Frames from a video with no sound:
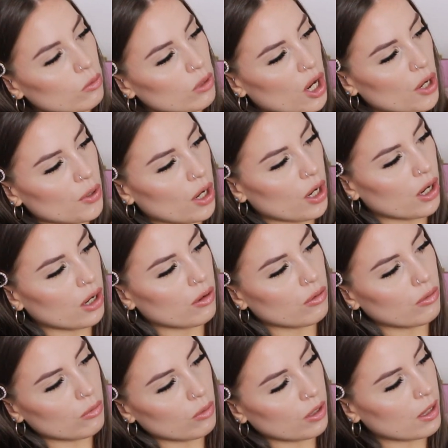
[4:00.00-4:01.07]
little
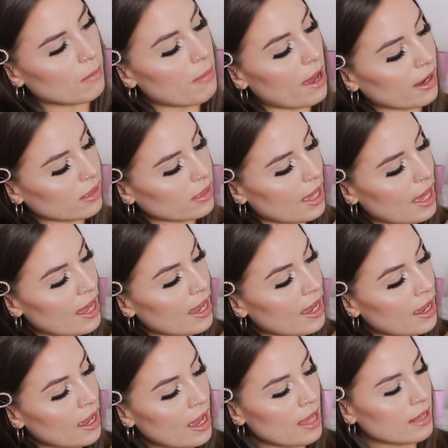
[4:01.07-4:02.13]
logo on the back
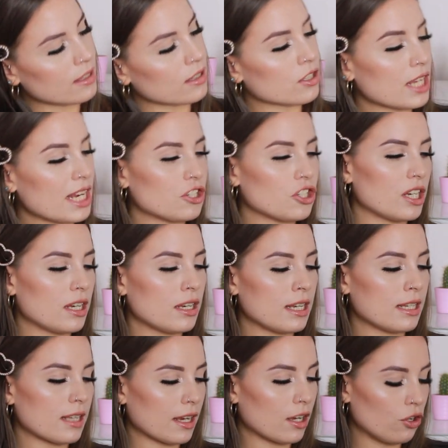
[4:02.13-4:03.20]
there. The stitching
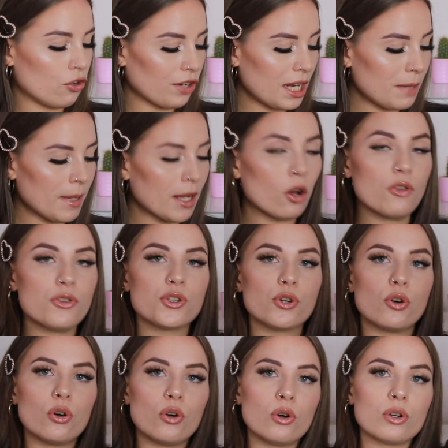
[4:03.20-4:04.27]
is like a creamy
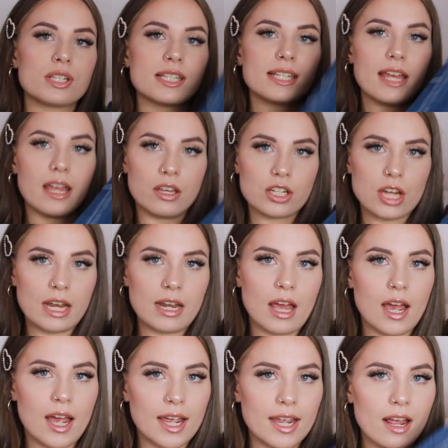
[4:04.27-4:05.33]
contour stitch and
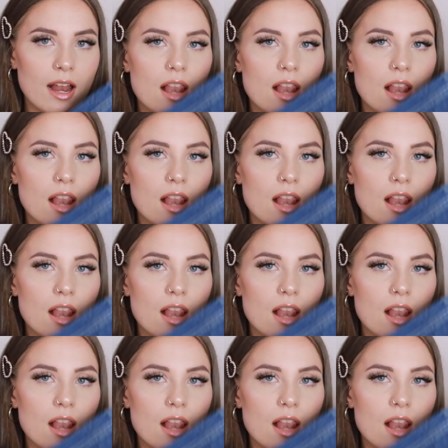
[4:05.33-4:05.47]
I